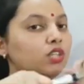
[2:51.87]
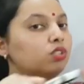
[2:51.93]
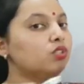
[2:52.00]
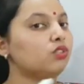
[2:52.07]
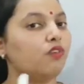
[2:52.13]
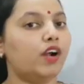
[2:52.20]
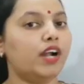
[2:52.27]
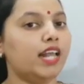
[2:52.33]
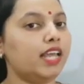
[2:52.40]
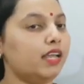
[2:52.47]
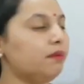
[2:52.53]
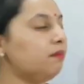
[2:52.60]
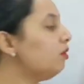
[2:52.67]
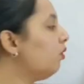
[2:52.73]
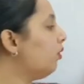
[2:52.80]
so what
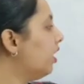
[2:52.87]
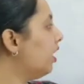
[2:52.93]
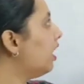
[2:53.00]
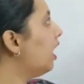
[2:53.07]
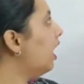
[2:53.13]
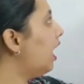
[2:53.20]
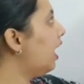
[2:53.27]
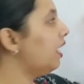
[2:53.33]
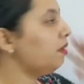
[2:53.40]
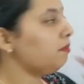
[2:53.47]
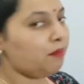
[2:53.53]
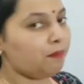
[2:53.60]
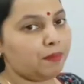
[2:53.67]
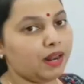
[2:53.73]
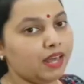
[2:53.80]
I am doing? I
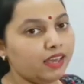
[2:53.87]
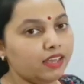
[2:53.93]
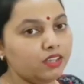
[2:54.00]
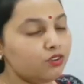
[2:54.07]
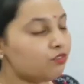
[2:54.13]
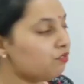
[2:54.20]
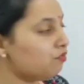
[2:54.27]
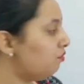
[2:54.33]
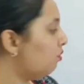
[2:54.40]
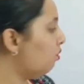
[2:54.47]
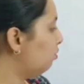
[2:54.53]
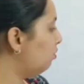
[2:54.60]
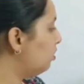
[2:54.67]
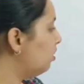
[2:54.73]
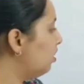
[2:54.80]
am applying
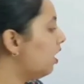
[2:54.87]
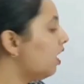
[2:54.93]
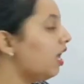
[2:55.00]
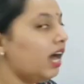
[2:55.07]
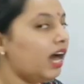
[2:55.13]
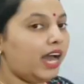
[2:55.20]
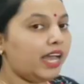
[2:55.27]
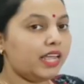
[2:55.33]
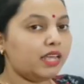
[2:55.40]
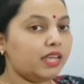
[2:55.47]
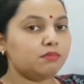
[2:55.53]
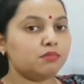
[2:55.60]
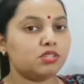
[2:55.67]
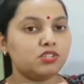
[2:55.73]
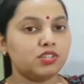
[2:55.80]
force. I
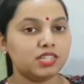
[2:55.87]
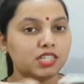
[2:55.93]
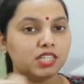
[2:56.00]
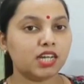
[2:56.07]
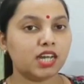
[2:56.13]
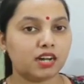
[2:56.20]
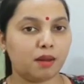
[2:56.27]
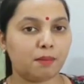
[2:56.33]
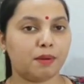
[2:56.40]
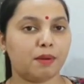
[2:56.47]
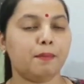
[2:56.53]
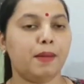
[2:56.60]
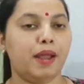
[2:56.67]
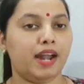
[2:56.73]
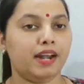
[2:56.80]
am stretching a
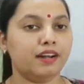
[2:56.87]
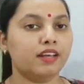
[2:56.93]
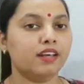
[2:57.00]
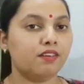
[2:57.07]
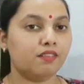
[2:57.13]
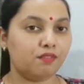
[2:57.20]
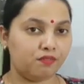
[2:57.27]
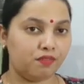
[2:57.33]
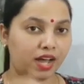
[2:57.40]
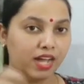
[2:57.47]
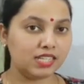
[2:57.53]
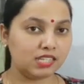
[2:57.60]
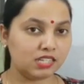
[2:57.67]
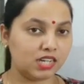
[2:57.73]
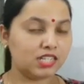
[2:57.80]
rubber band.
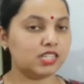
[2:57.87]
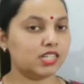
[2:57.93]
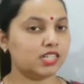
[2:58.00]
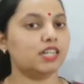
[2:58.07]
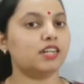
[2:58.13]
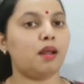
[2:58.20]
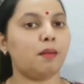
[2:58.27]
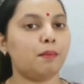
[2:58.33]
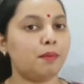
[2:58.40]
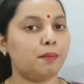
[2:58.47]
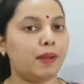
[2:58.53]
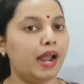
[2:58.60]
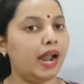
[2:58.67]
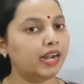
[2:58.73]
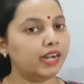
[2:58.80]
While stretching a rubber
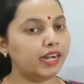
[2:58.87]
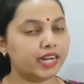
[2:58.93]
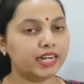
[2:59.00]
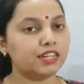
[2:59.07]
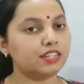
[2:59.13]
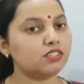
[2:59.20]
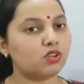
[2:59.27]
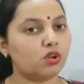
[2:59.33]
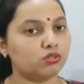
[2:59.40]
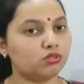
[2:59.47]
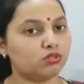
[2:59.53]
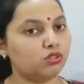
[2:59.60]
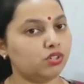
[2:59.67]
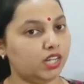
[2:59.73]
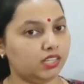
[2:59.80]
band, it is
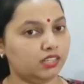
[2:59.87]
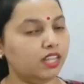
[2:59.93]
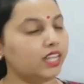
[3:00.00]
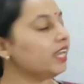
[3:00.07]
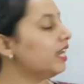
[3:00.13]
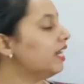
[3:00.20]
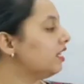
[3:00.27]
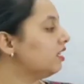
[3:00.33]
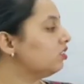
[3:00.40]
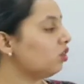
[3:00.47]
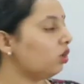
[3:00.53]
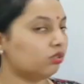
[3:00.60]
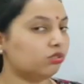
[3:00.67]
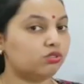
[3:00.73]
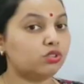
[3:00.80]
also nothing. It is
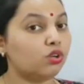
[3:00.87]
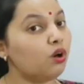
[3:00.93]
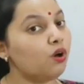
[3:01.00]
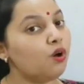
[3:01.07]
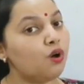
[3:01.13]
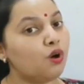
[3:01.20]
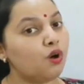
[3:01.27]
also